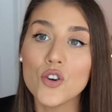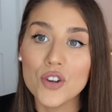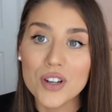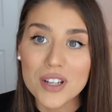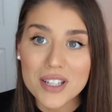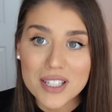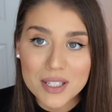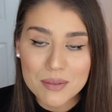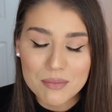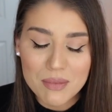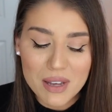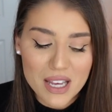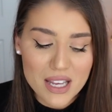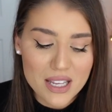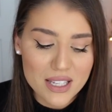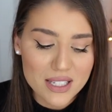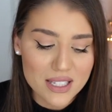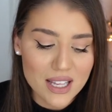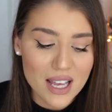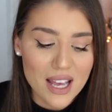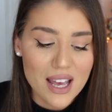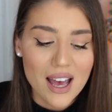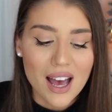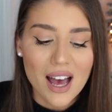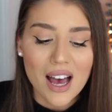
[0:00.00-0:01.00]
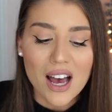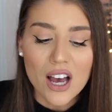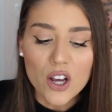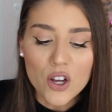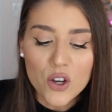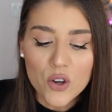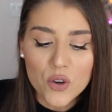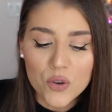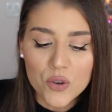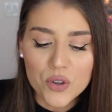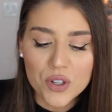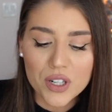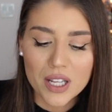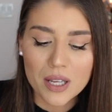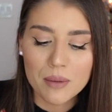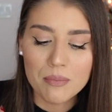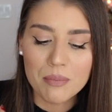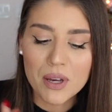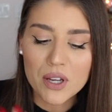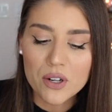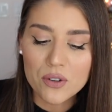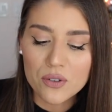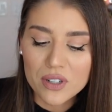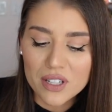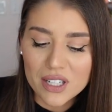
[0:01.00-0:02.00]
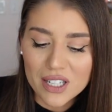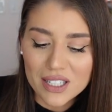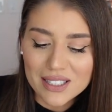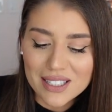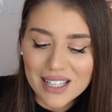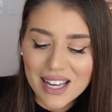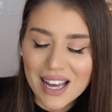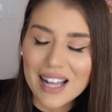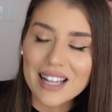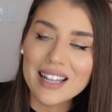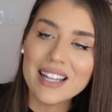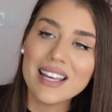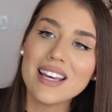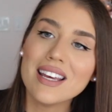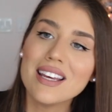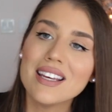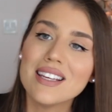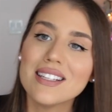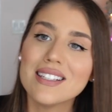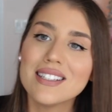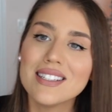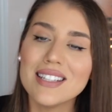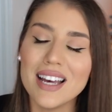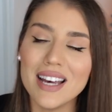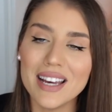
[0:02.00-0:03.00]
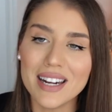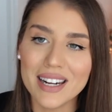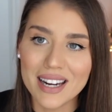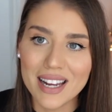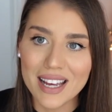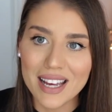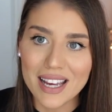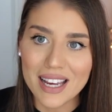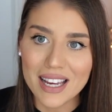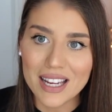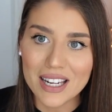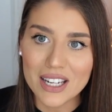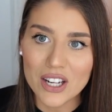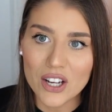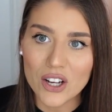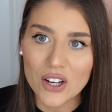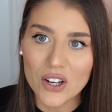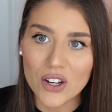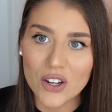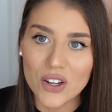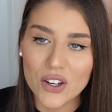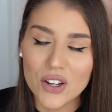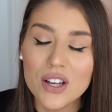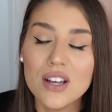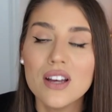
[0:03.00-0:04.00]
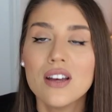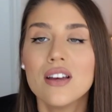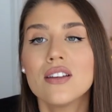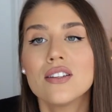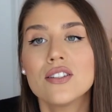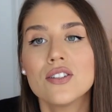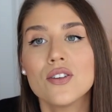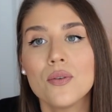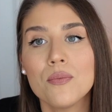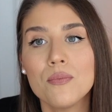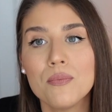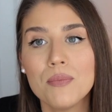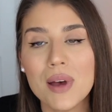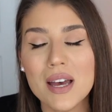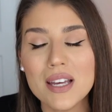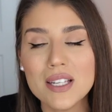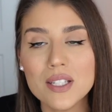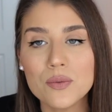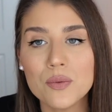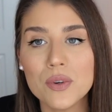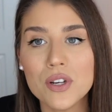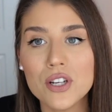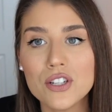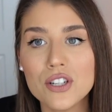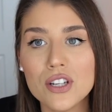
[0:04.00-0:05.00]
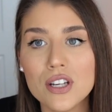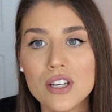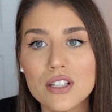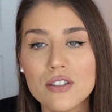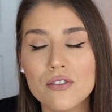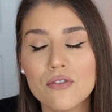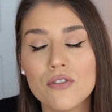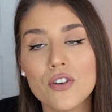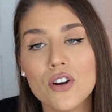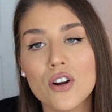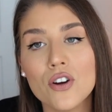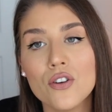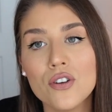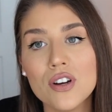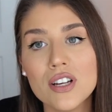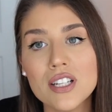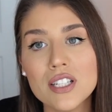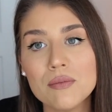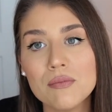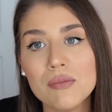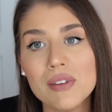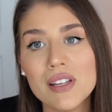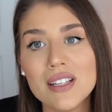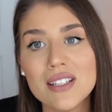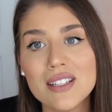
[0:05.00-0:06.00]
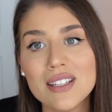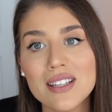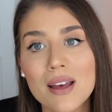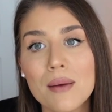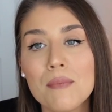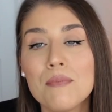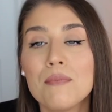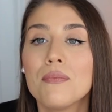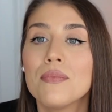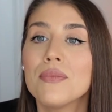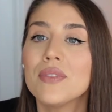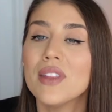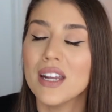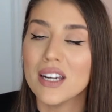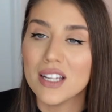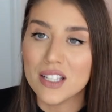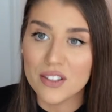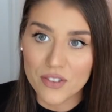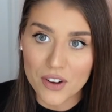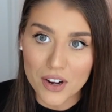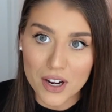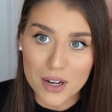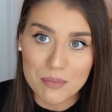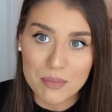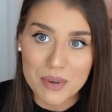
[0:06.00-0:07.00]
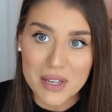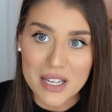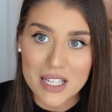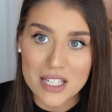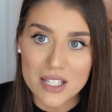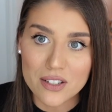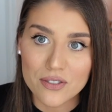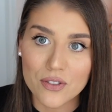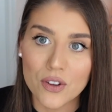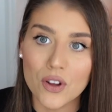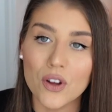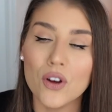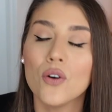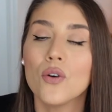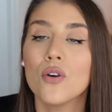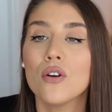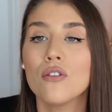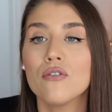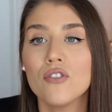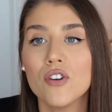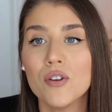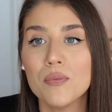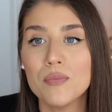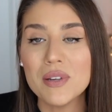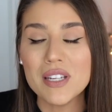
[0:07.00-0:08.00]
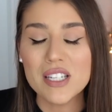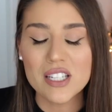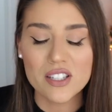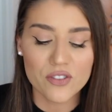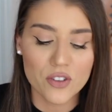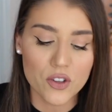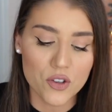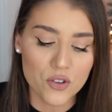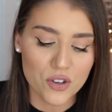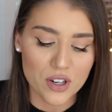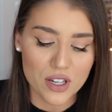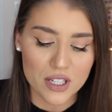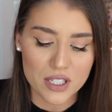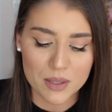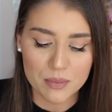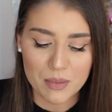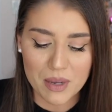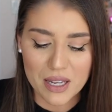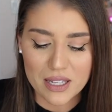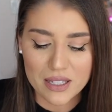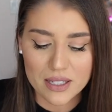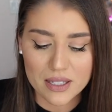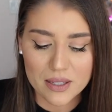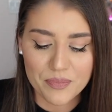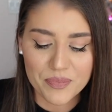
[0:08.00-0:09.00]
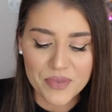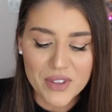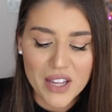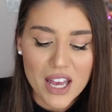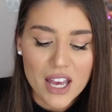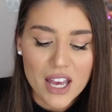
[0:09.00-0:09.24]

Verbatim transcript: Christmas. Auguri per un Natale sereno. So best wishes for a Christmas that is very peaceful, or for a peaceful Christmas.